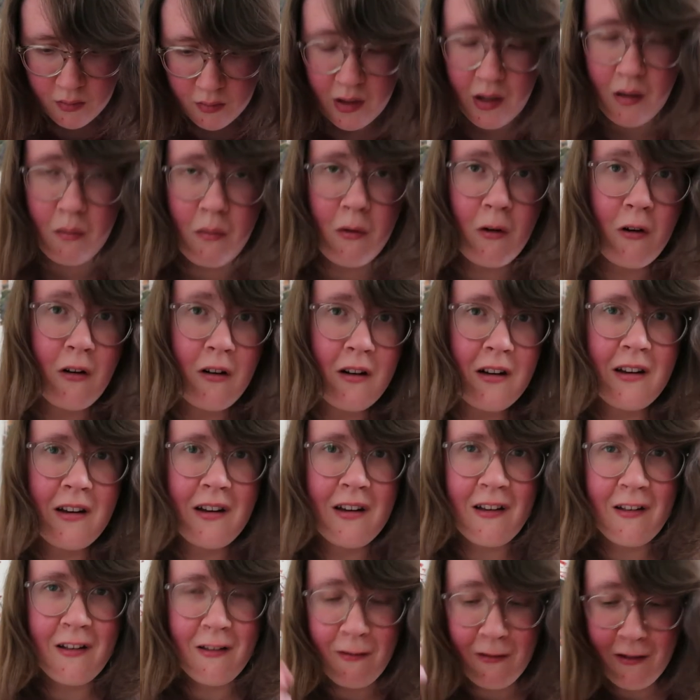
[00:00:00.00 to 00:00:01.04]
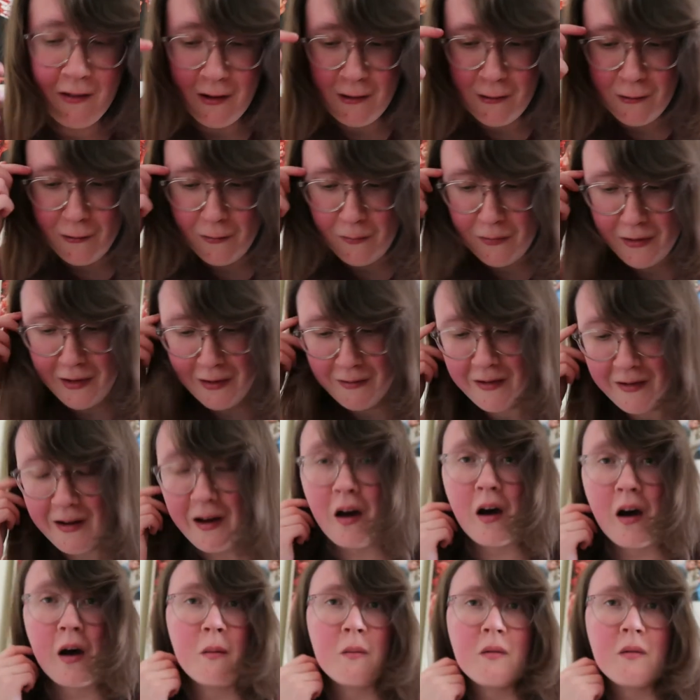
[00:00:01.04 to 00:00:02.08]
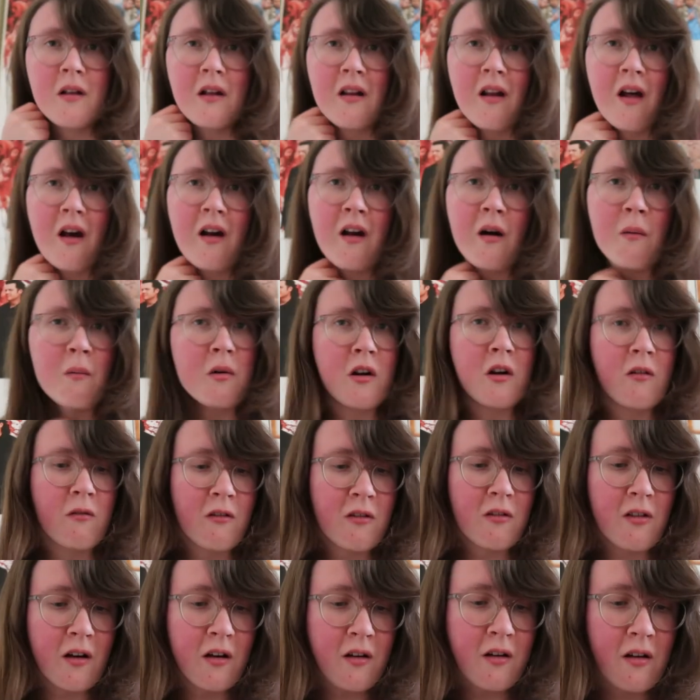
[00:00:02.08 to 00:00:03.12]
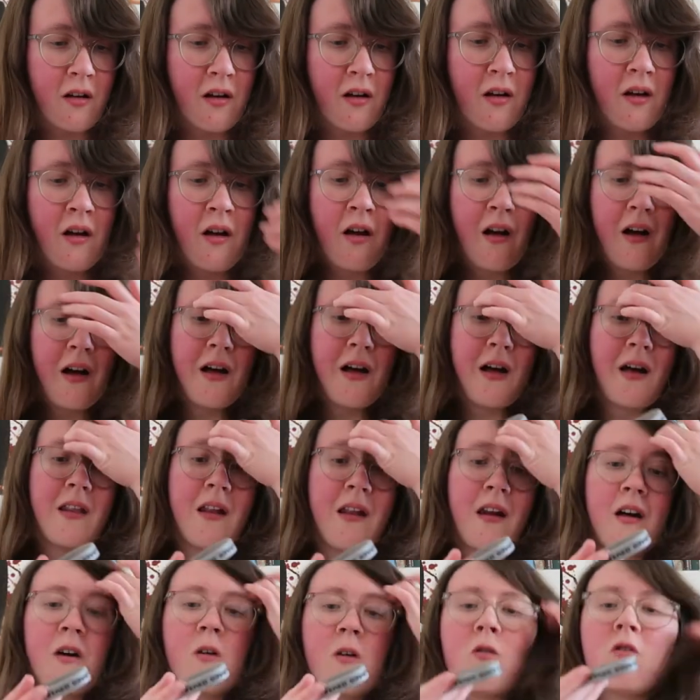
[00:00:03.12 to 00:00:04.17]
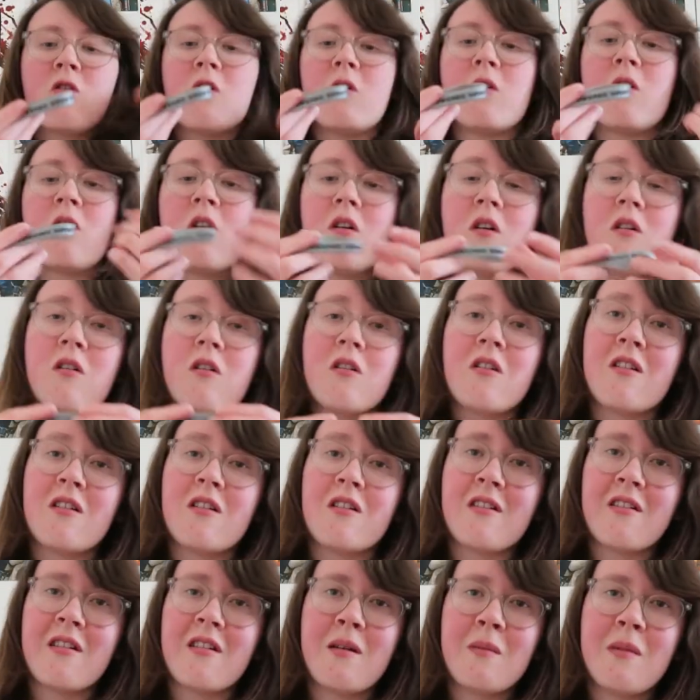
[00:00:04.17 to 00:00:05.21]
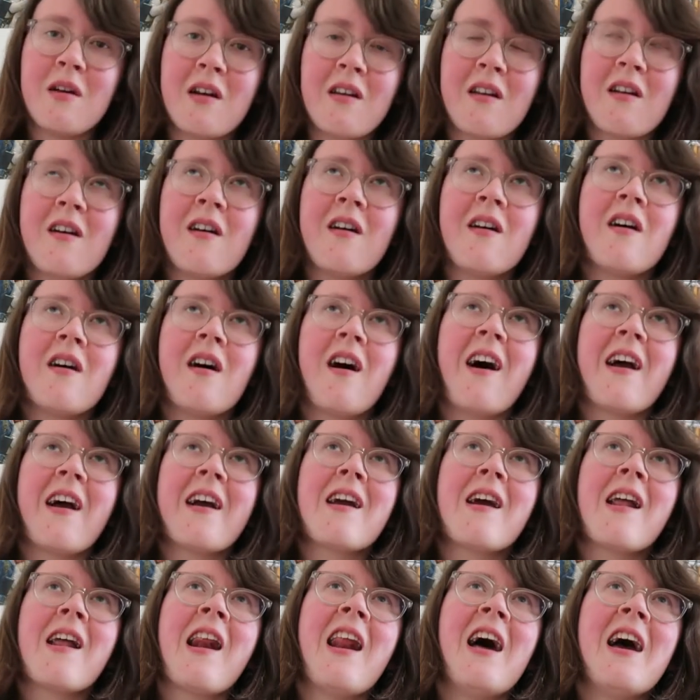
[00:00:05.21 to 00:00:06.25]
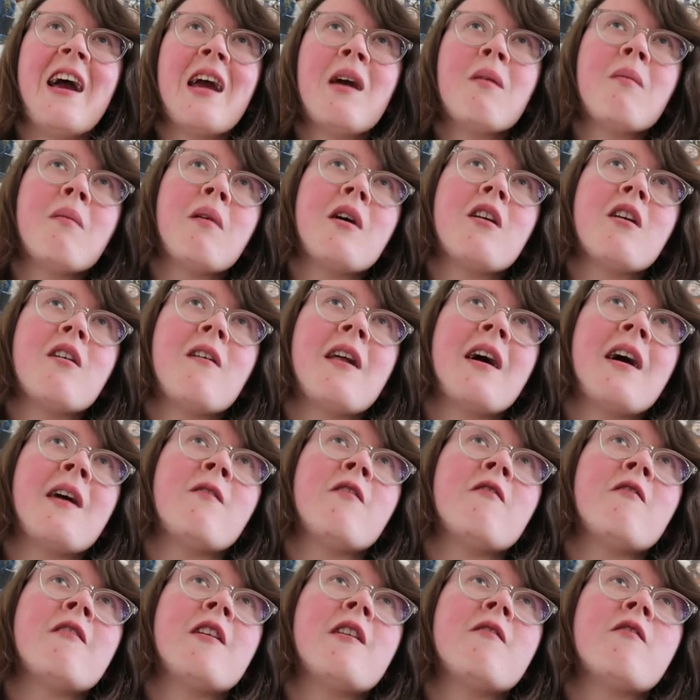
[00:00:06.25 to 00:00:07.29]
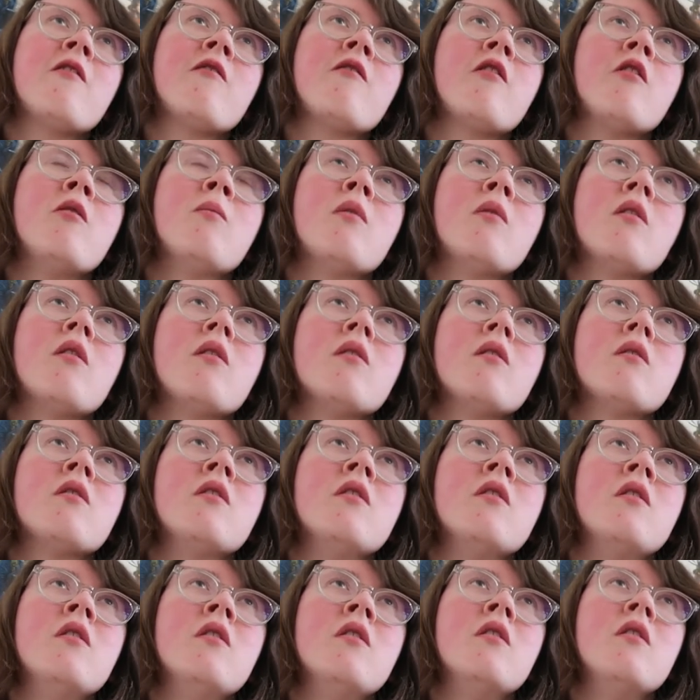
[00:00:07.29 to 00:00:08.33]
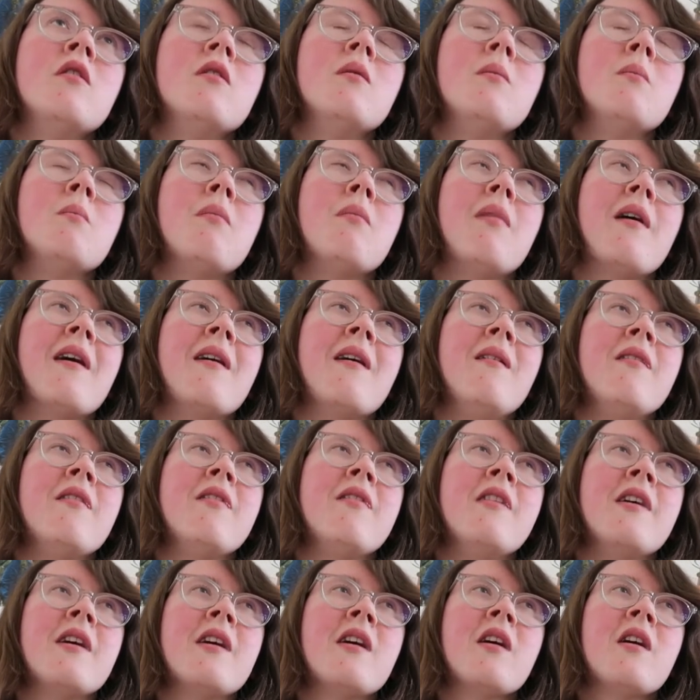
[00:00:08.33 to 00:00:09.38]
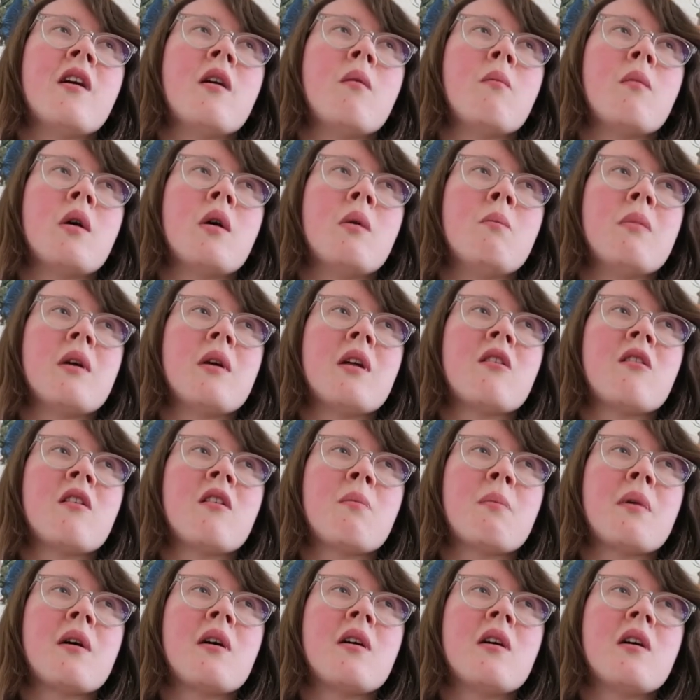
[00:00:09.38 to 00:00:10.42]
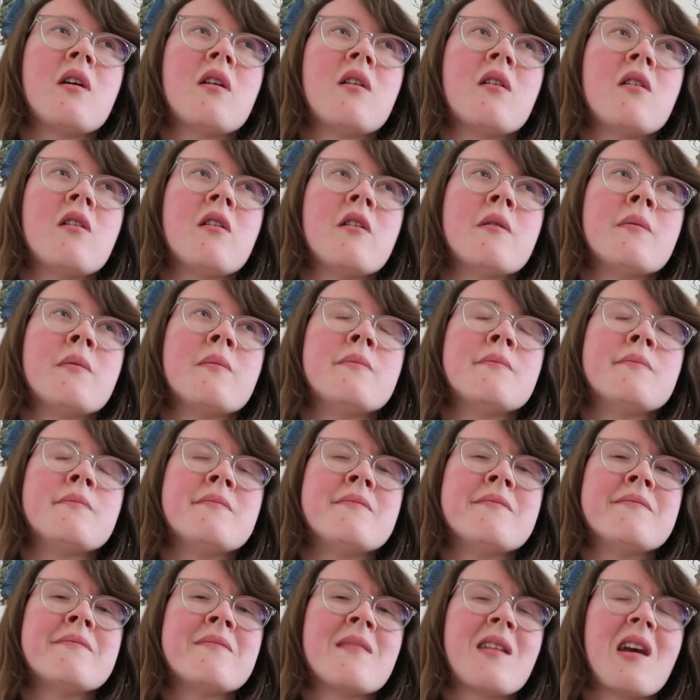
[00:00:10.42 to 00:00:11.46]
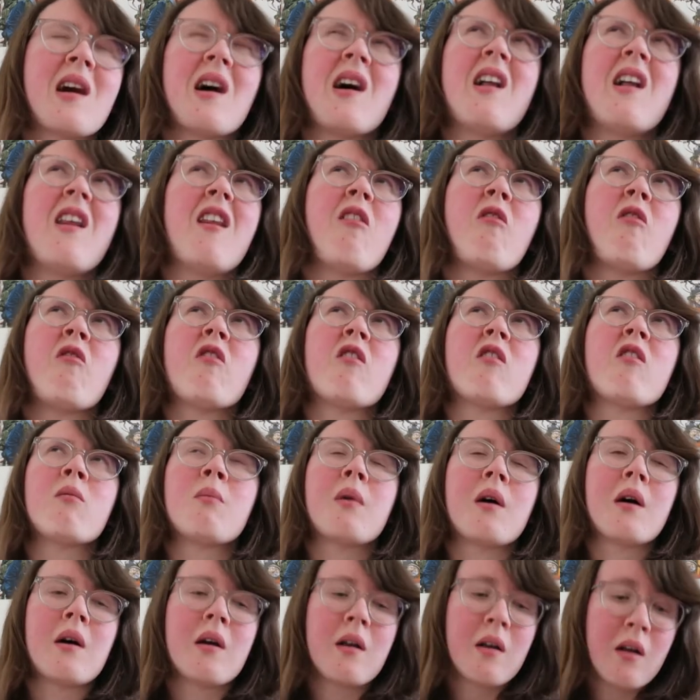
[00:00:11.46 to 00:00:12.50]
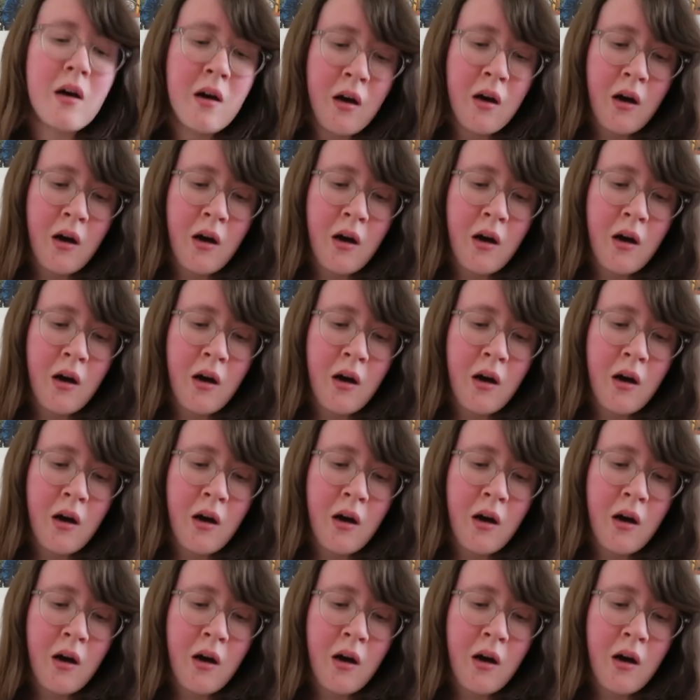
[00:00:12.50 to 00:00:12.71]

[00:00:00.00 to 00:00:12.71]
I'm not it's 100% I, like I'm gonna recycle it. And then I also got, because I mean, I claim I don't have a favourite robot, but I think it might be the spine. Not the spine.